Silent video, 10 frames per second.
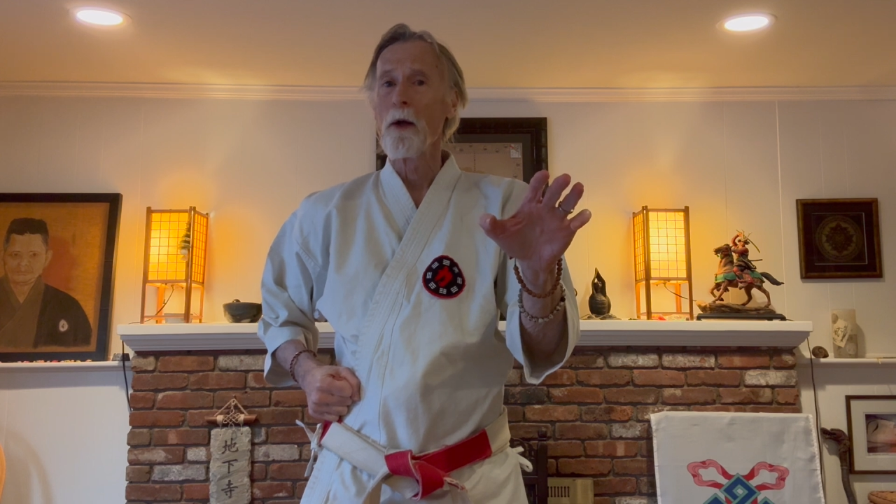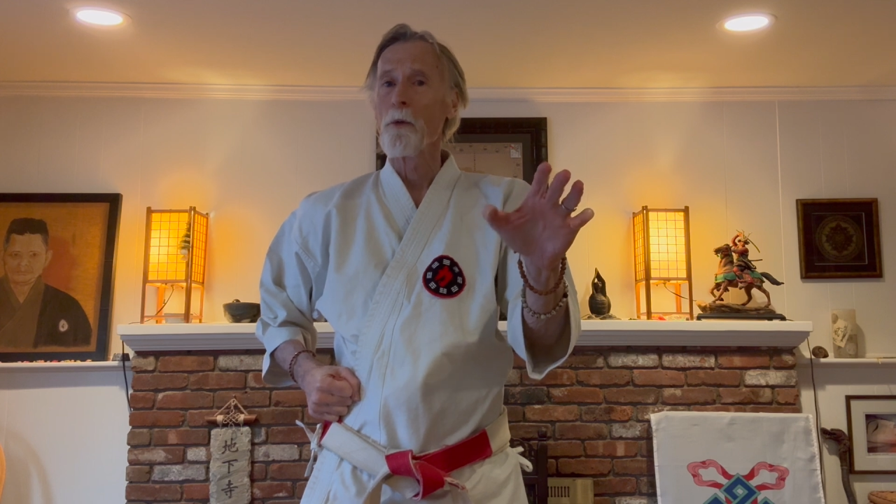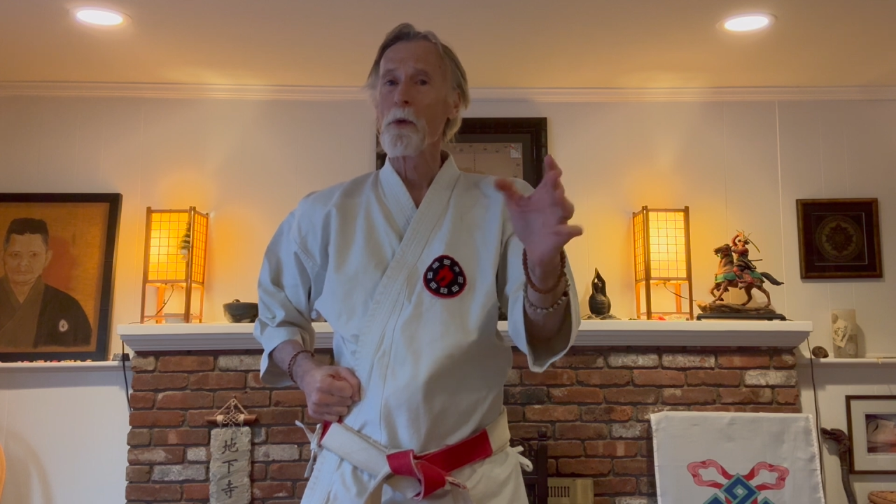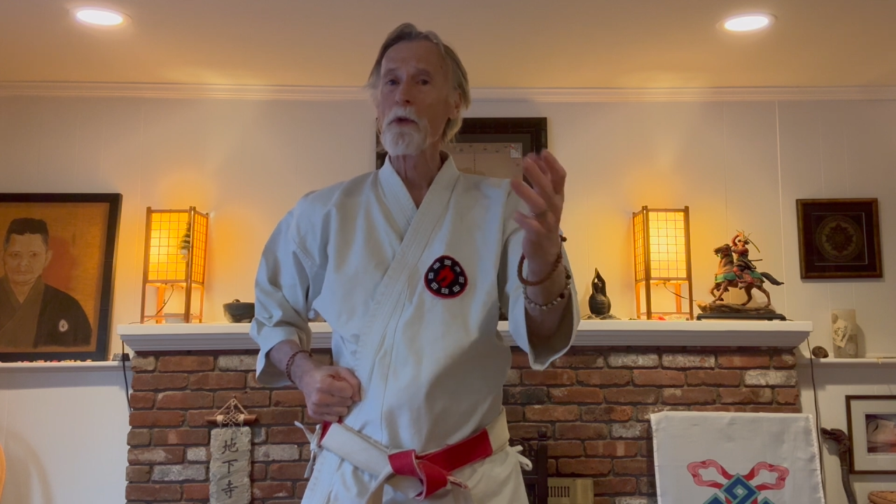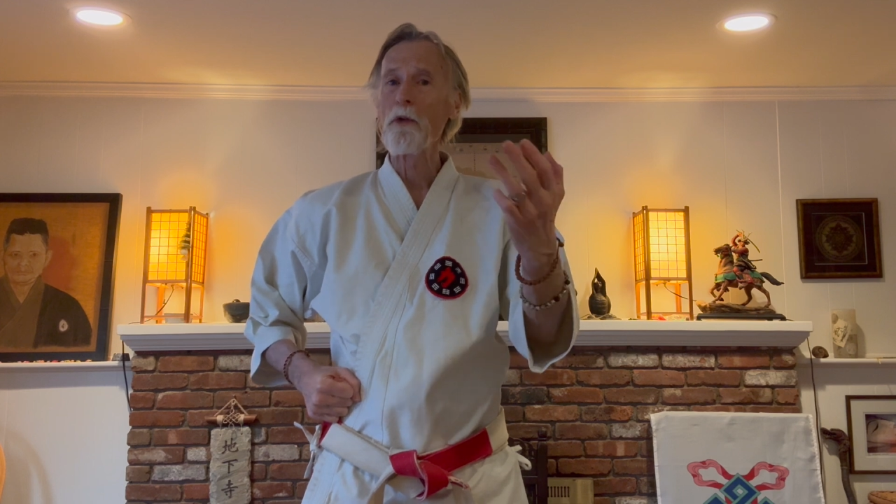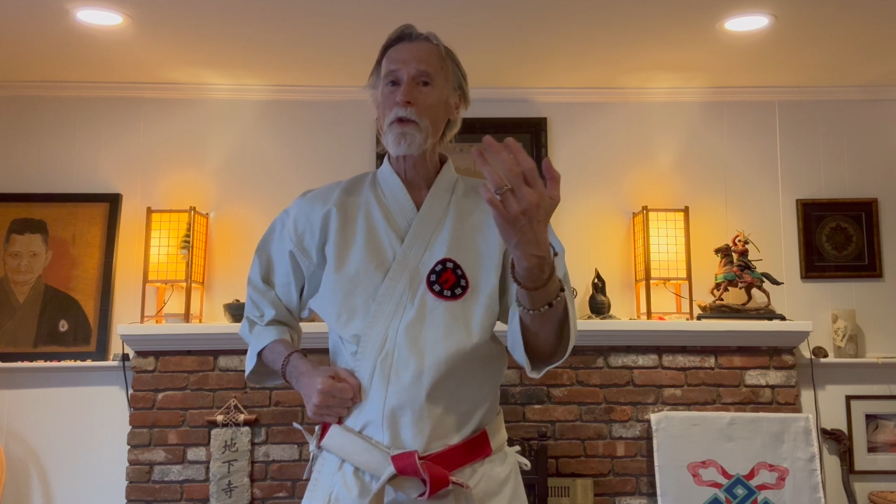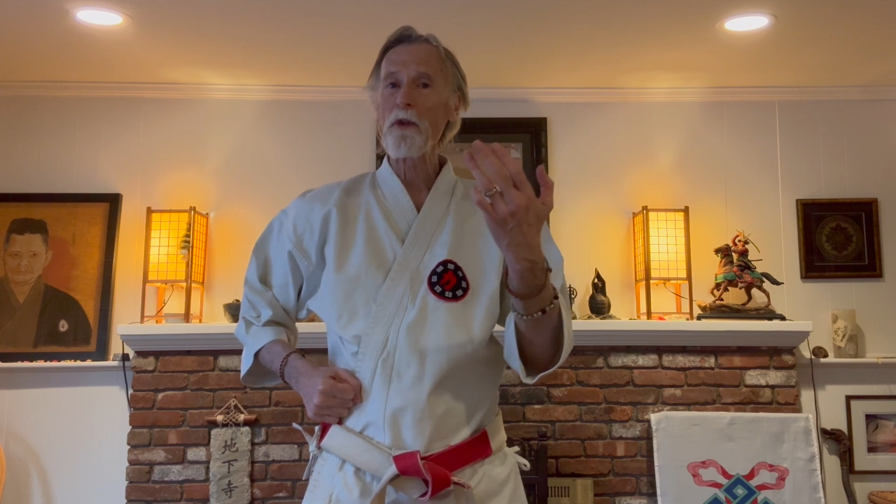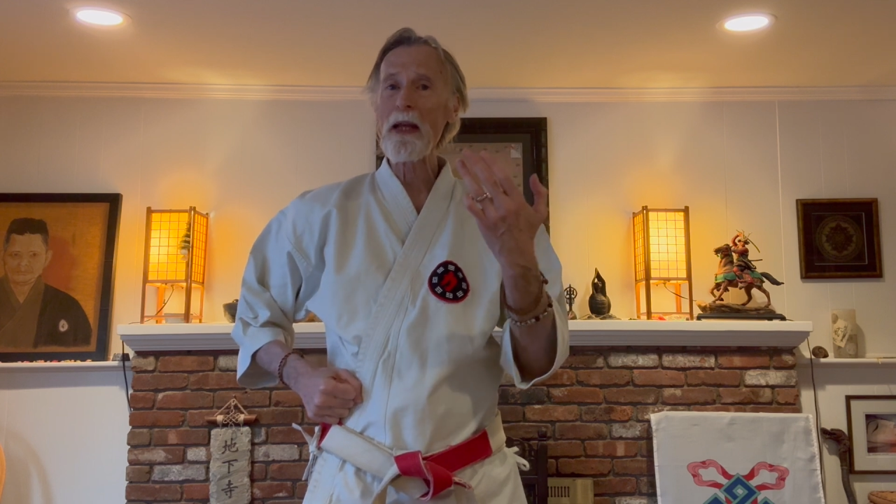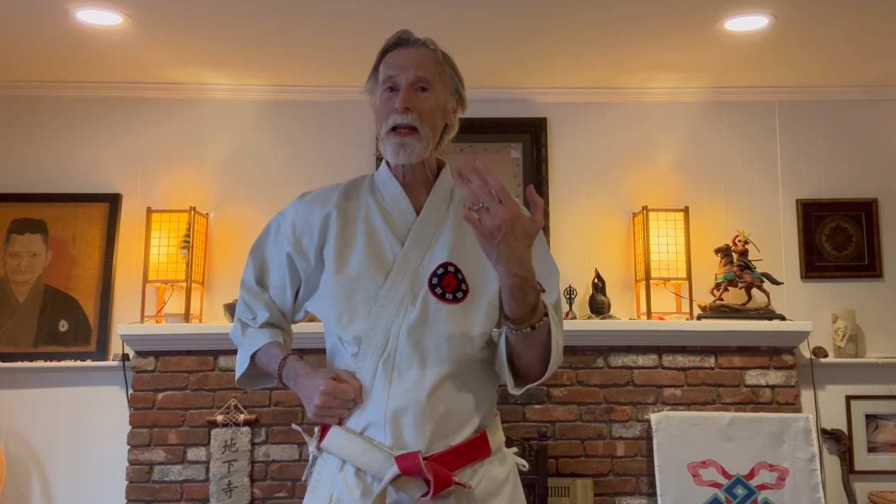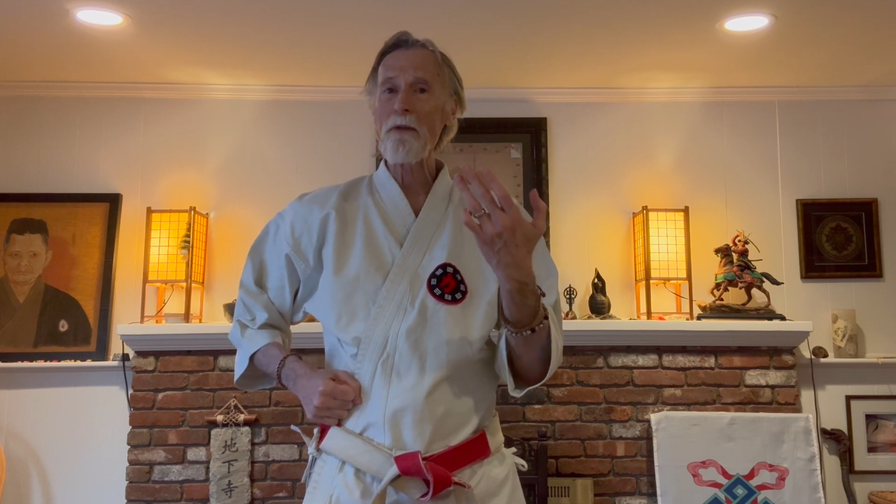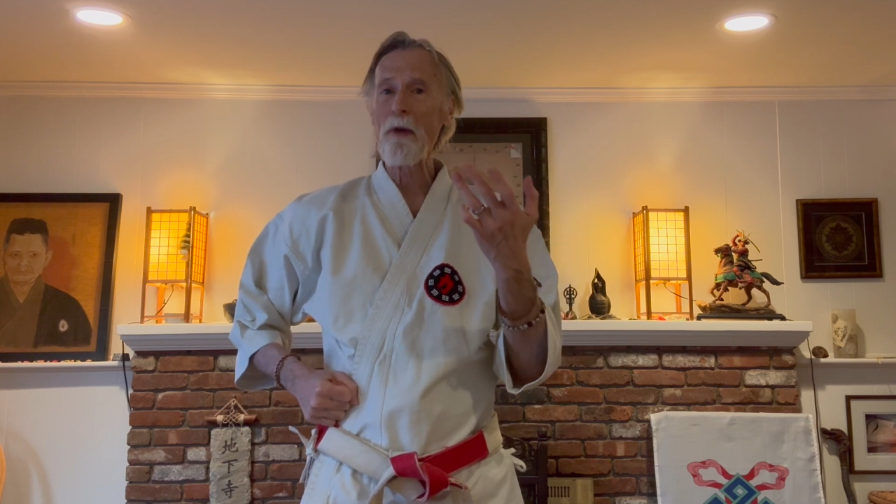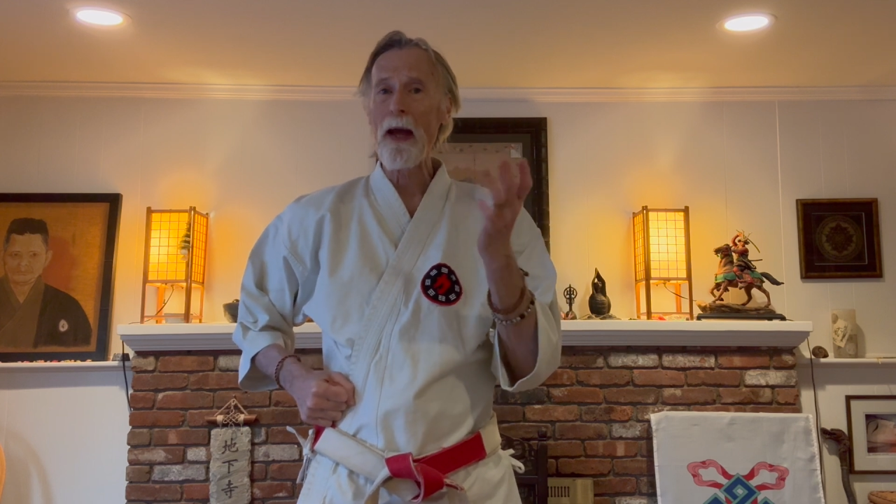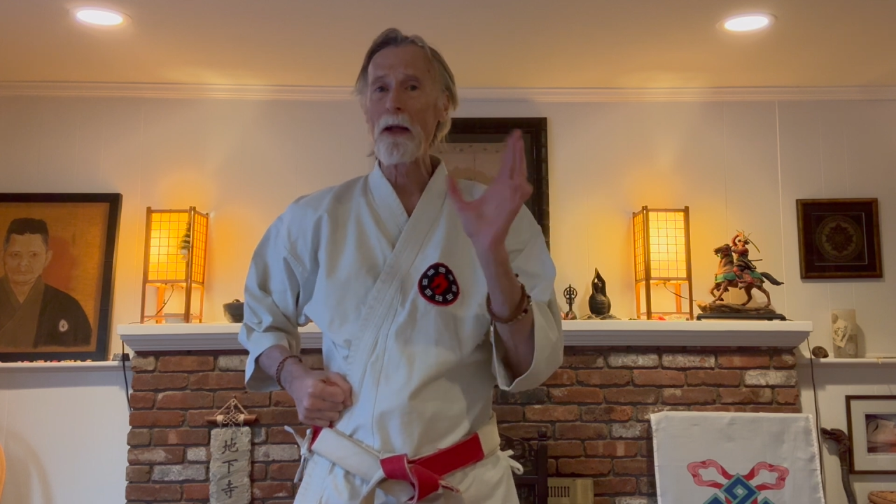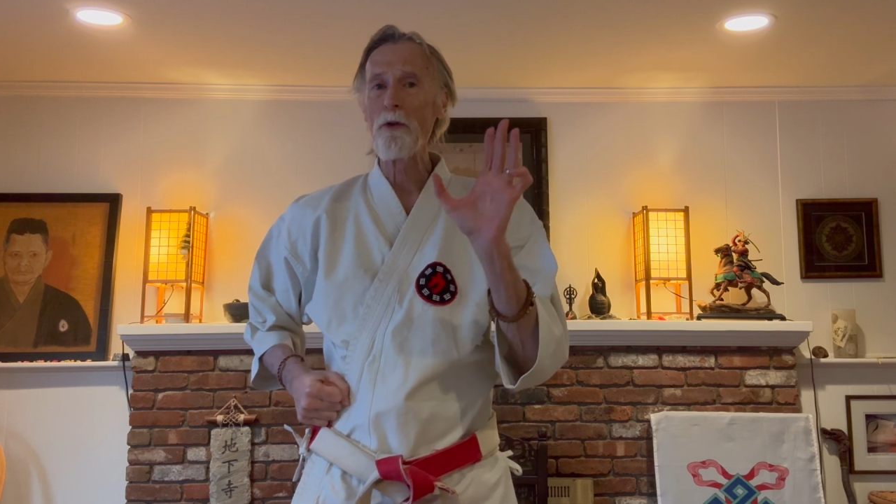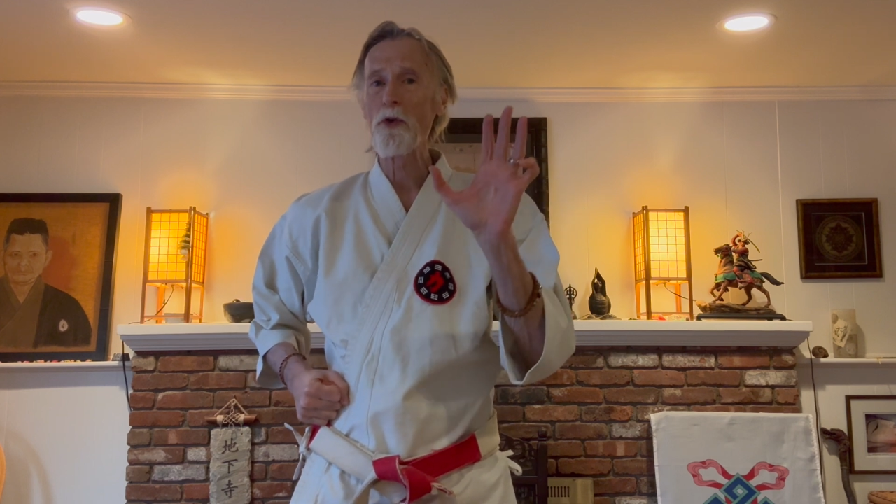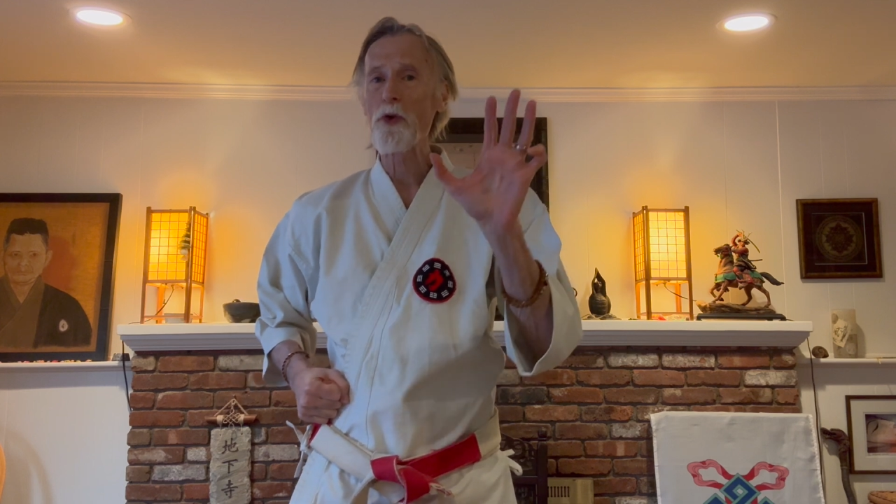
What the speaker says: receive and